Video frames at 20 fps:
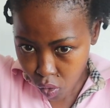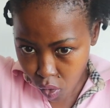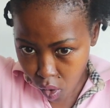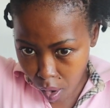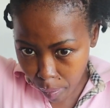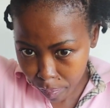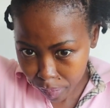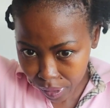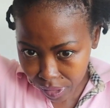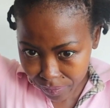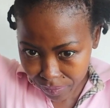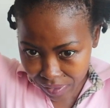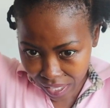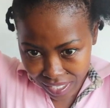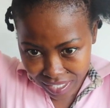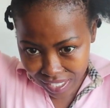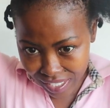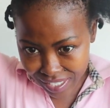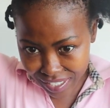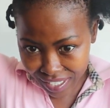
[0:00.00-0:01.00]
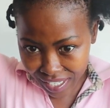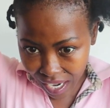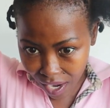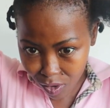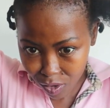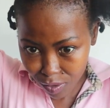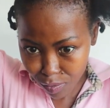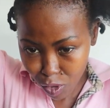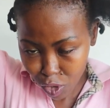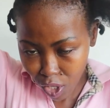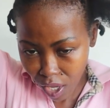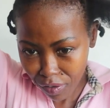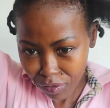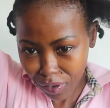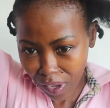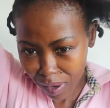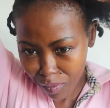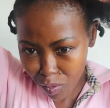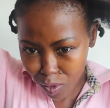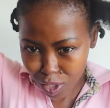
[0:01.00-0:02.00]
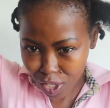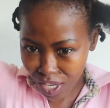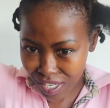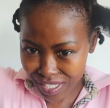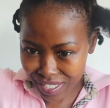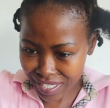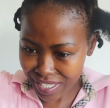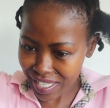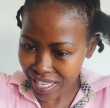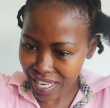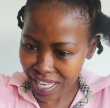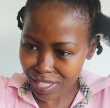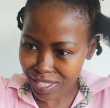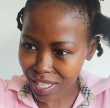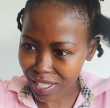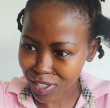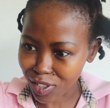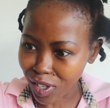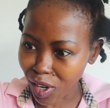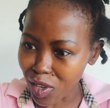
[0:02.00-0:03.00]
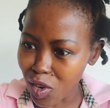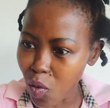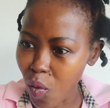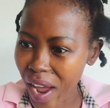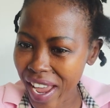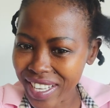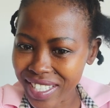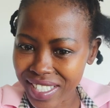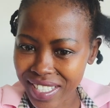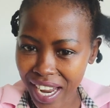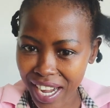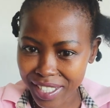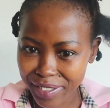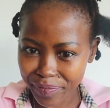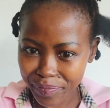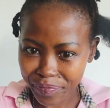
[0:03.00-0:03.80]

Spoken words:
nope, that doesn't count. We say fake, we say zilla, so it's not a waste.